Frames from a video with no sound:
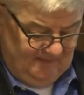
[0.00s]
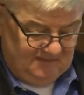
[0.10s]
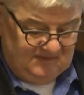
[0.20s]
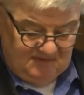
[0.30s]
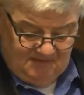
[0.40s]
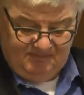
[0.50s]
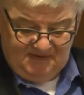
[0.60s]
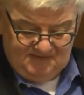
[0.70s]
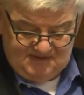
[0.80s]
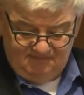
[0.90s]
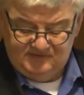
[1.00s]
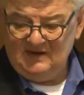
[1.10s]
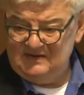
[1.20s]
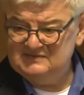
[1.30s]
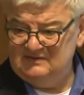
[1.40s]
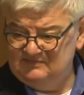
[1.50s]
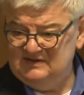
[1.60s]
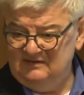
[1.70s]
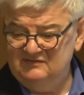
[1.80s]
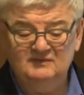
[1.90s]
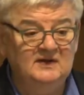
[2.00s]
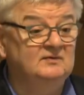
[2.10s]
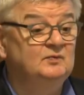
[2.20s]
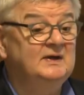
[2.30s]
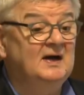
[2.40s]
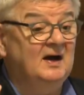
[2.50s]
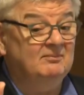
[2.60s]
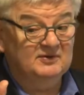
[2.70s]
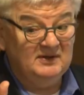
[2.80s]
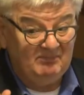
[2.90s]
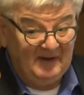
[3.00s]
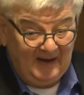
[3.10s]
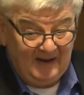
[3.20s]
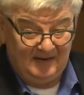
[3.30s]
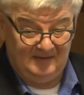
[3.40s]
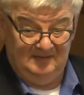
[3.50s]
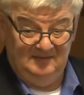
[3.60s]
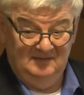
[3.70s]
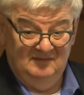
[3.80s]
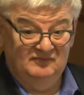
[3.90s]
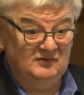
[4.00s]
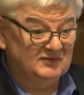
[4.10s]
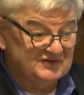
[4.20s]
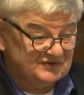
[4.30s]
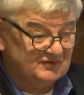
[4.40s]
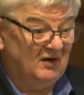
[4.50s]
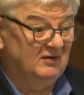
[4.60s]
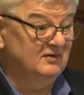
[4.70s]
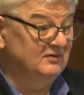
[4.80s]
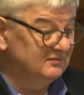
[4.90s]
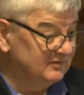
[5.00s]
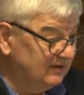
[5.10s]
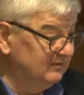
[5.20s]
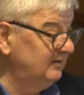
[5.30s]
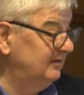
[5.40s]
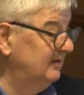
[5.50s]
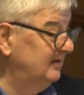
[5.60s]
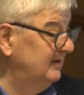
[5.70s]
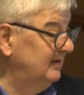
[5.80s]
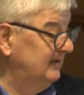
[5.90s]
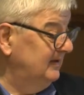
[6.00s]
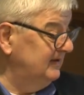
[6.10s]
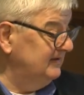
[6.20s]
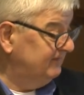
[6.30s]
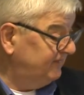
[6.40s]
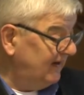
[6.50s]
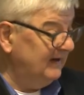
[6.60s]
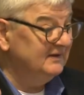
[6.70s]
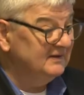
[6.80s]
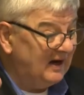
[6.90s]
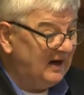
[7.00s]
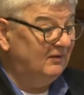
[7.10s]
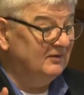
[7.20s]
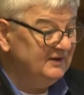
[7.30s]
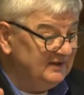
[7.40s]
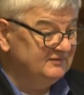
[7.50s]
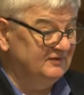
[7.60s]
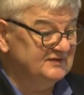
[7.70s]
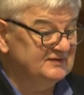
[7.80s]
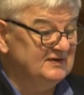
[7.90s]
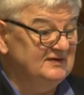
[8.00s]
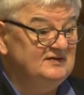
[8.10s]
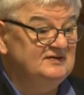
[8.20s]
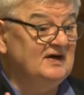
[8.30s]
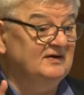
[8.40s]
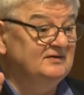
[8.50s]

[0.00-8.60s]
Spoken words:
the Europeans have to ask themselves whether we are prepared for a stronger role in defining our interests. And these are